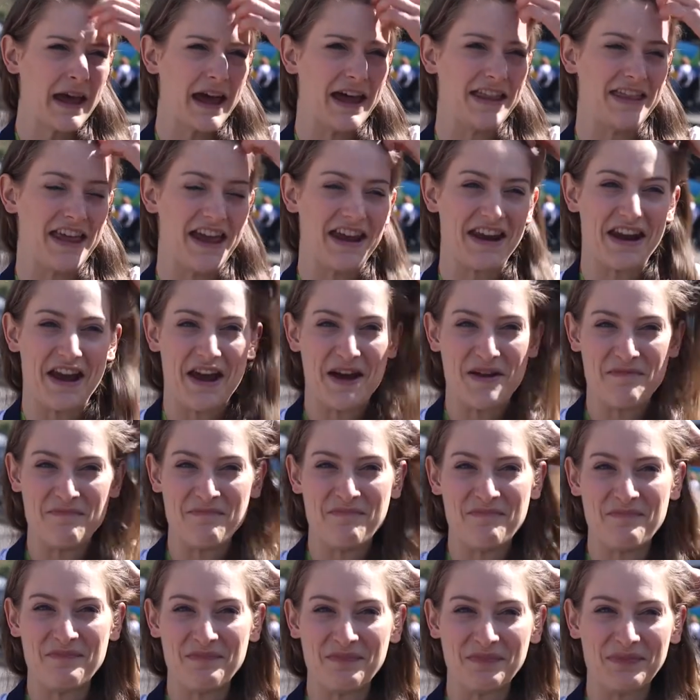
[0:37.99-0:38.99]
And then
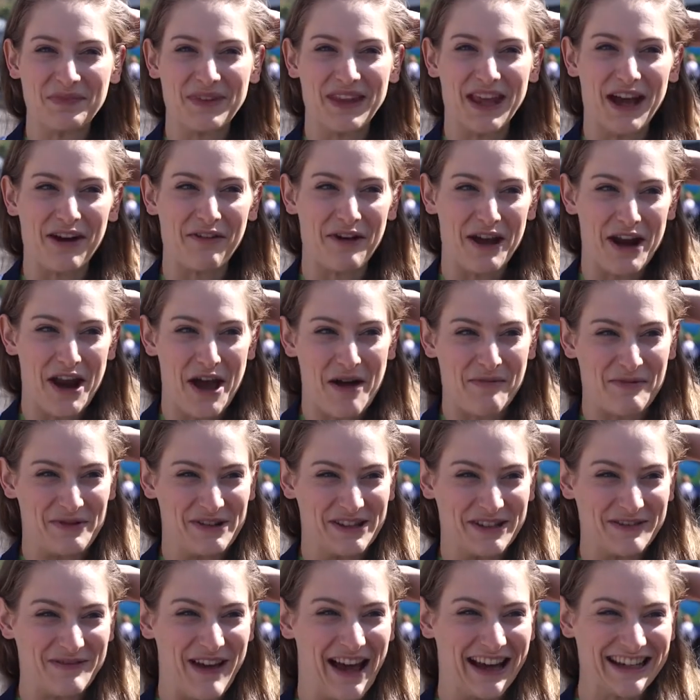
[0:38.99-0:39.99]
I went up
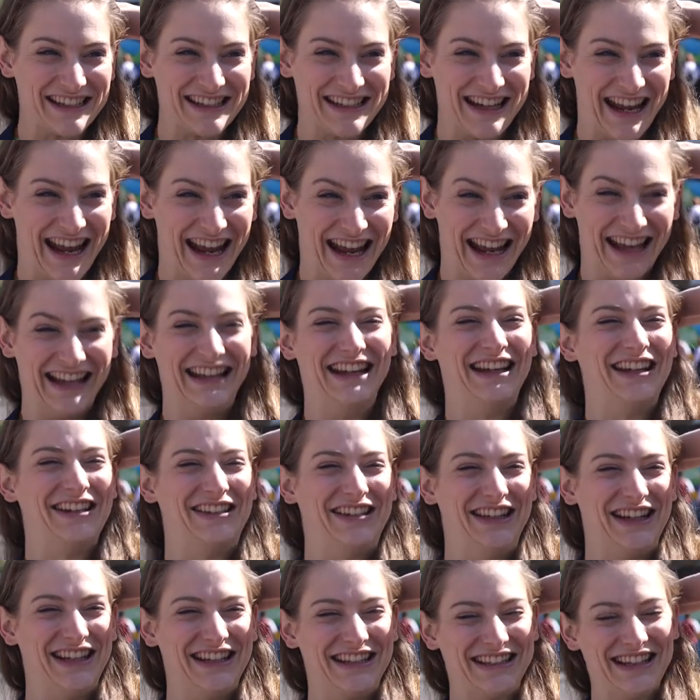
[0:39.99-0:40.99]
and smashed it. And I
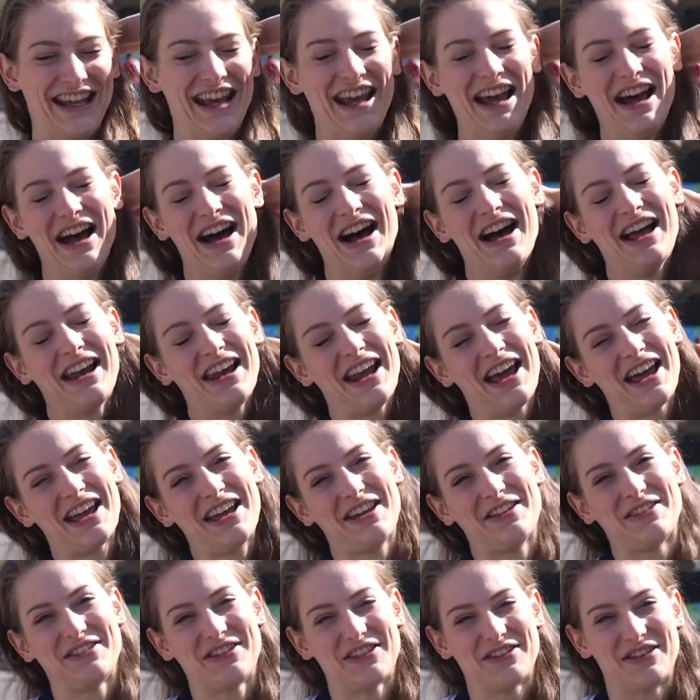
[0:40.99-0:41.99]
just, like,
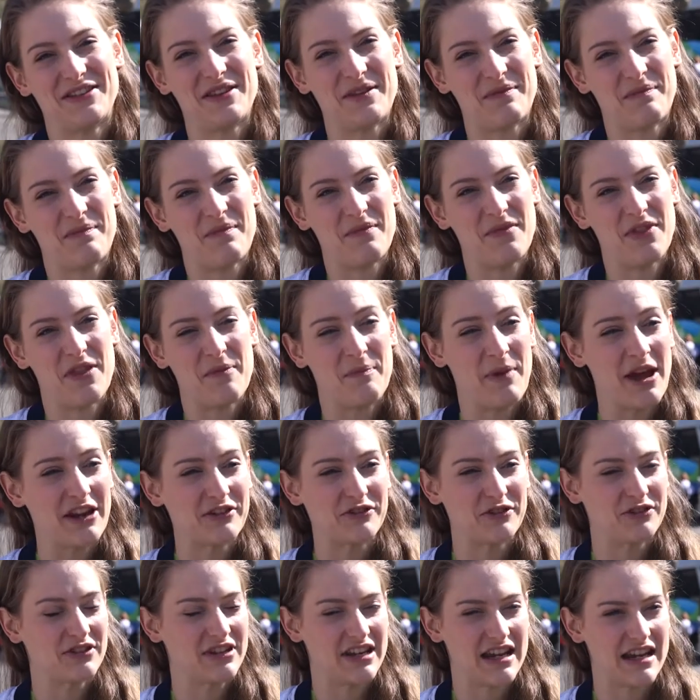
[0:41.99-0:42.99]
it's just the
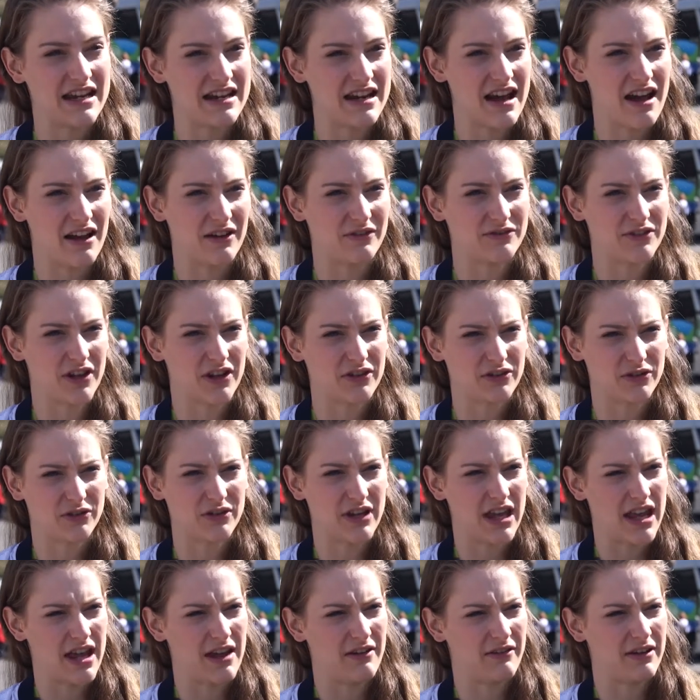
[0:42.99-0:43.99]
best routine I've done
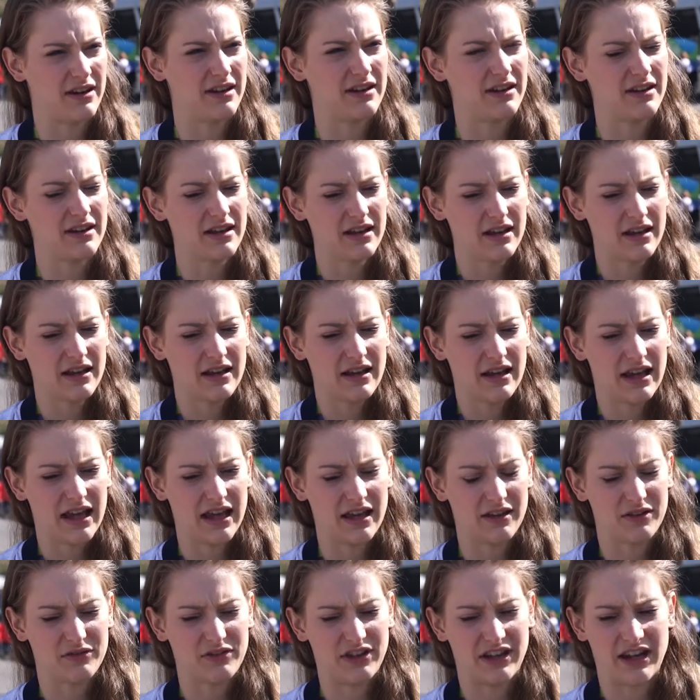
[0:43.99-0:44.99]
all year. And
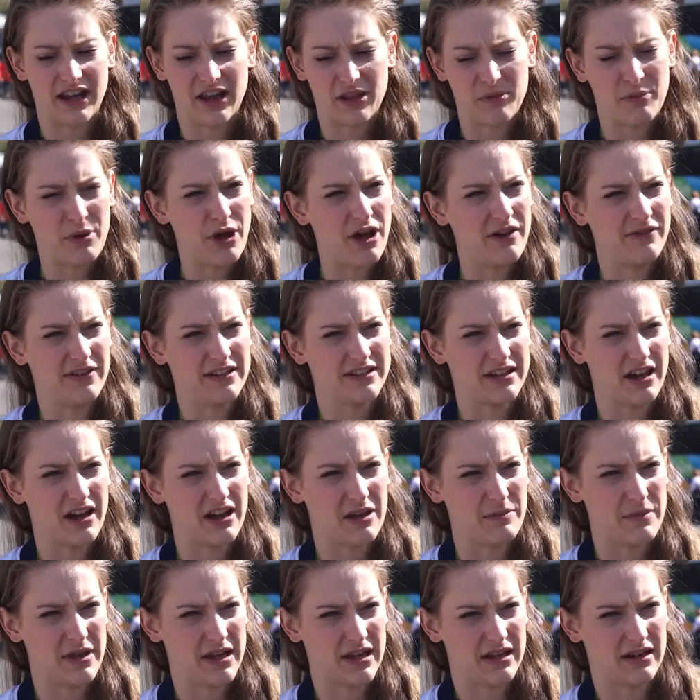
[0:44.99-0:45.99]
it did it at the perfect
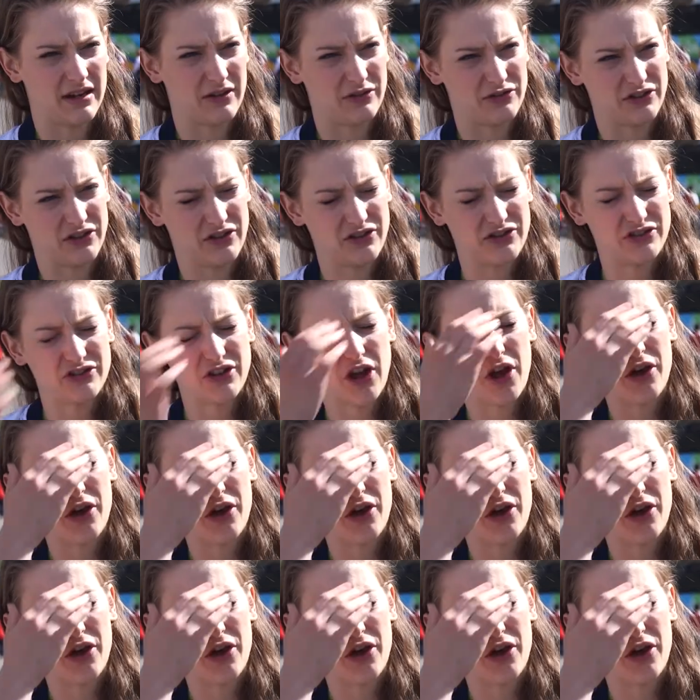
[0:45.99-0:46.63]
timing. And I was just